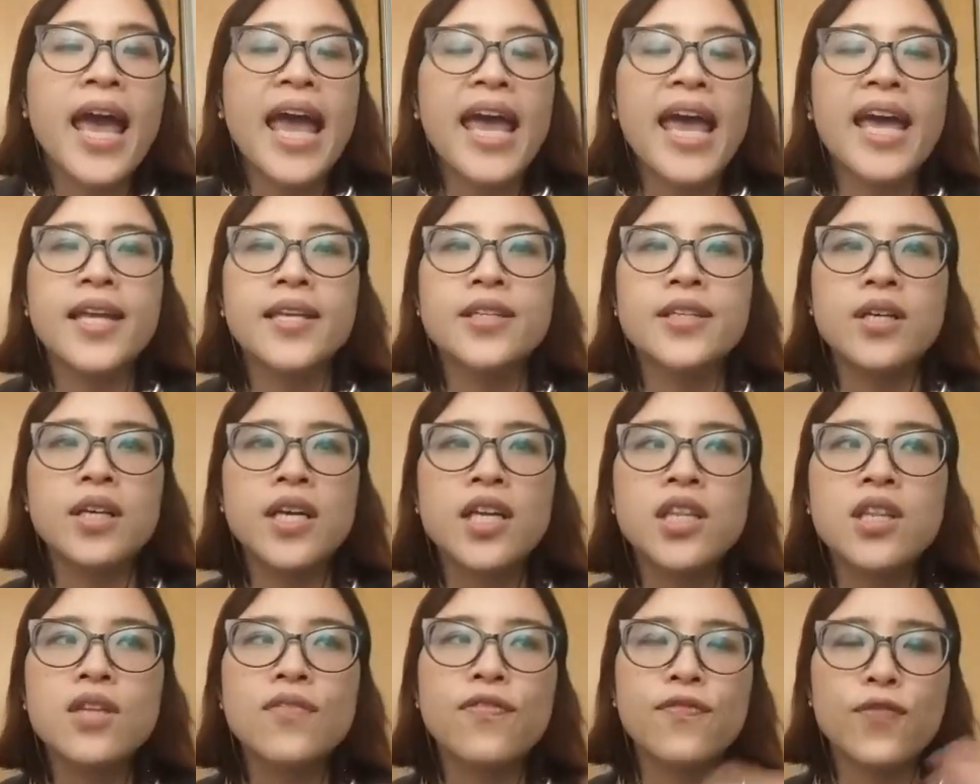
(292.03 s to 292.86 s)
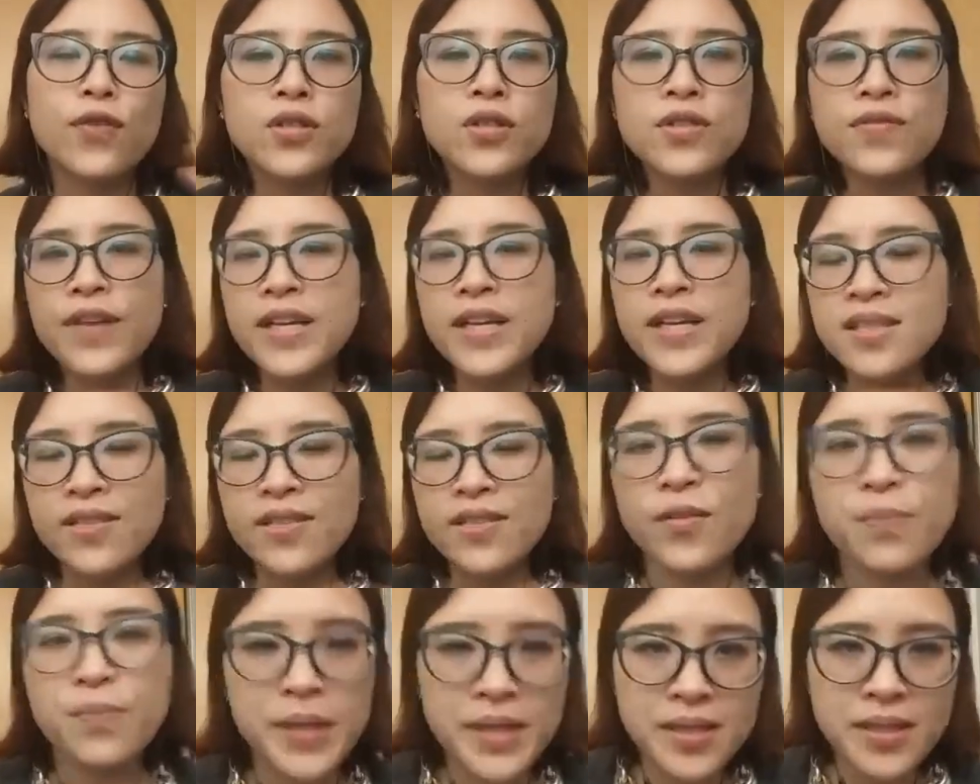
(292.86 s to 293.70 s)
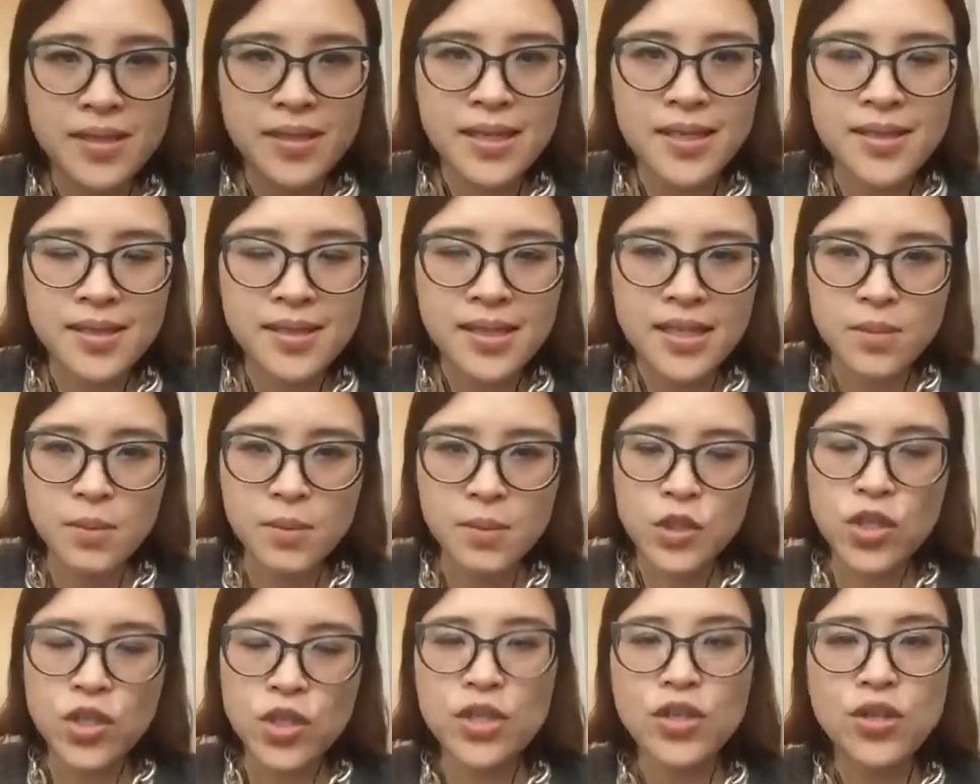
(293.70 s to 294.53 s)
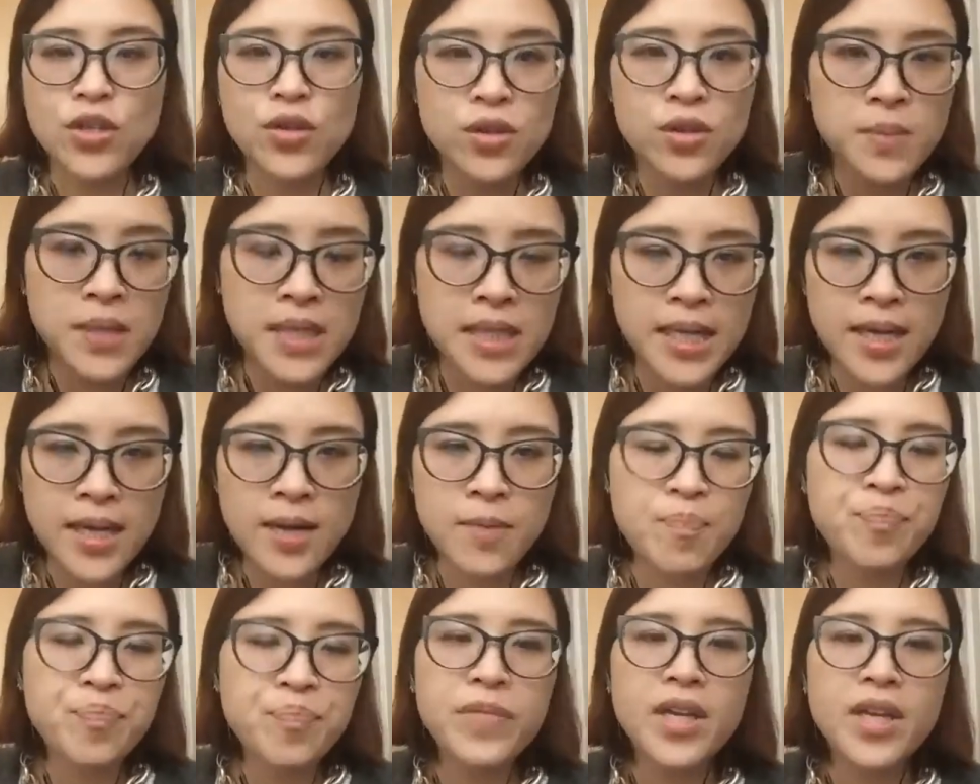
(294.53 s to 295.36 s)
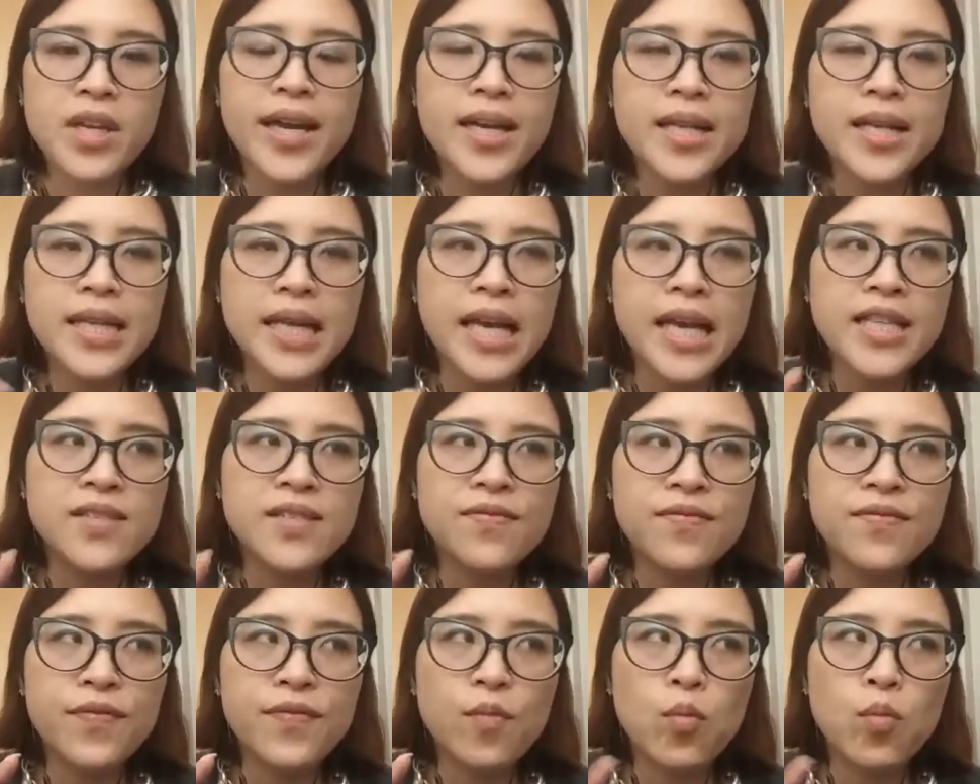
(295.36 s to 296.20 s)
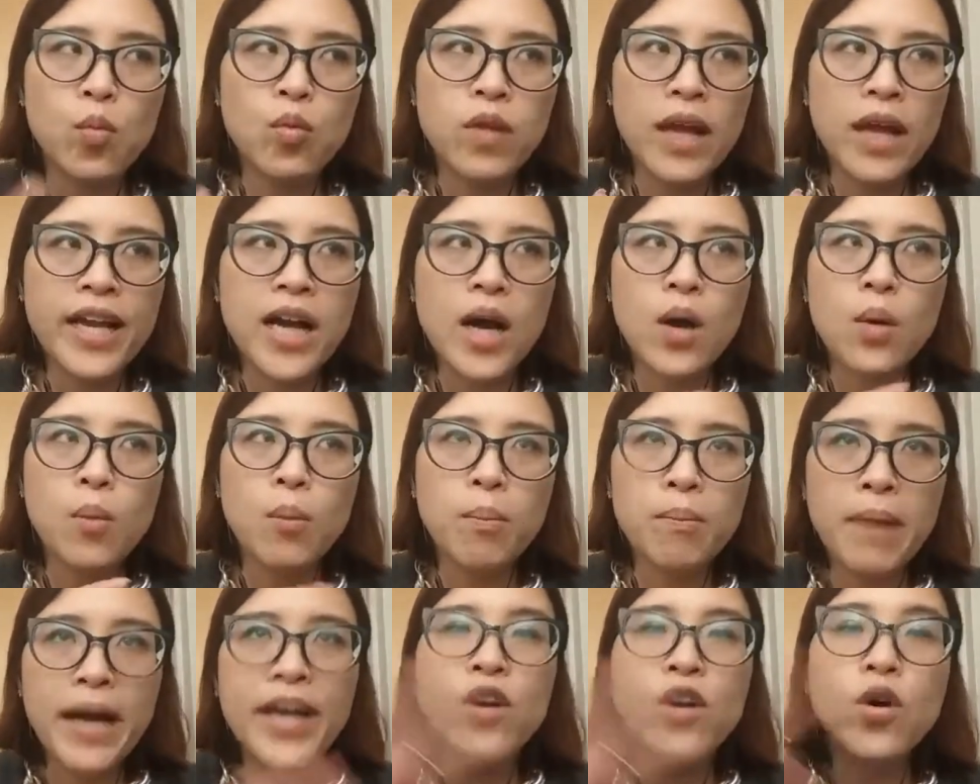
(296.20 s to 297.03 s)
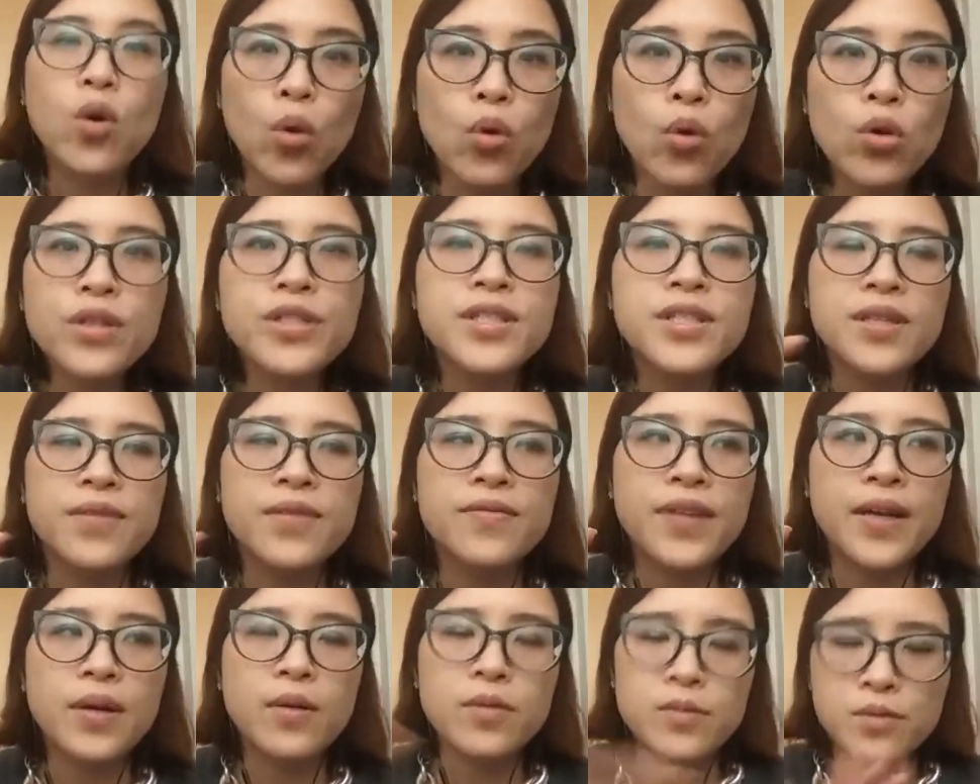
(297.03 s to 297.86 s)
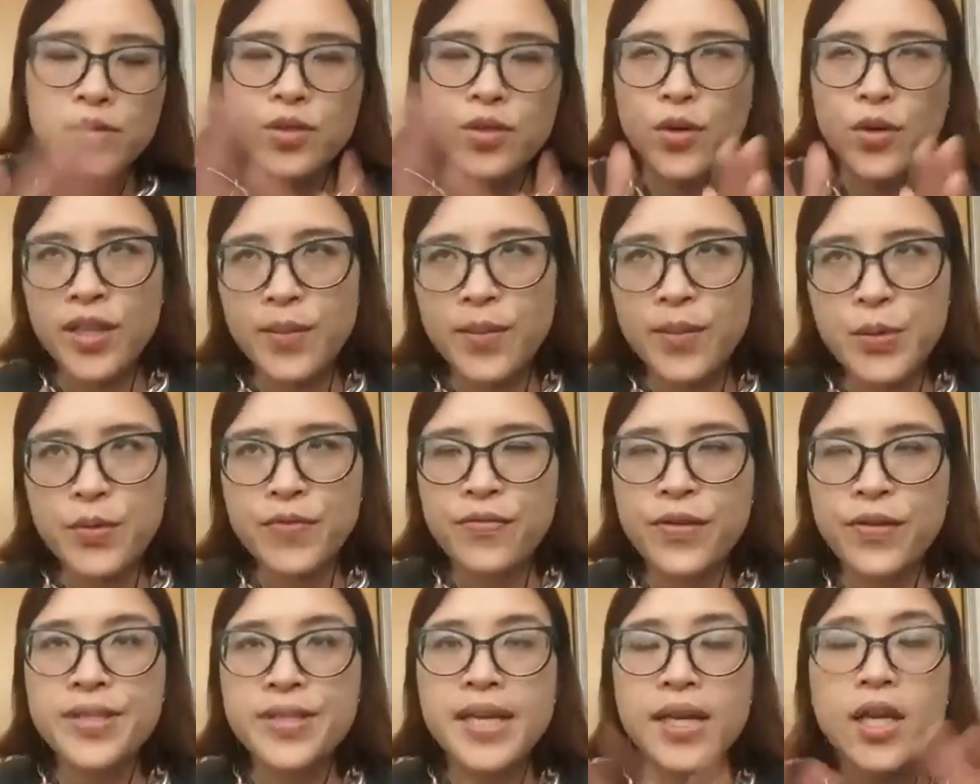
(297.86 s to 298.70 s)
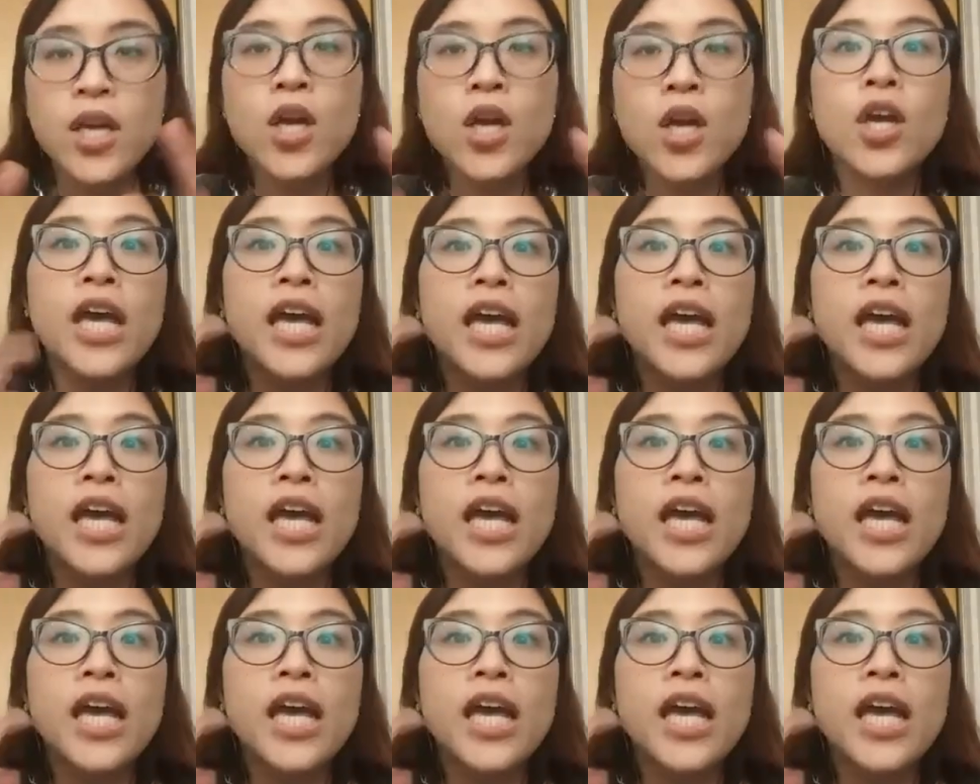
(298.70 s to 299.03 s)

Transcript: And in the first phase of a business, especially news media, it's like my goal is let me rephrase that.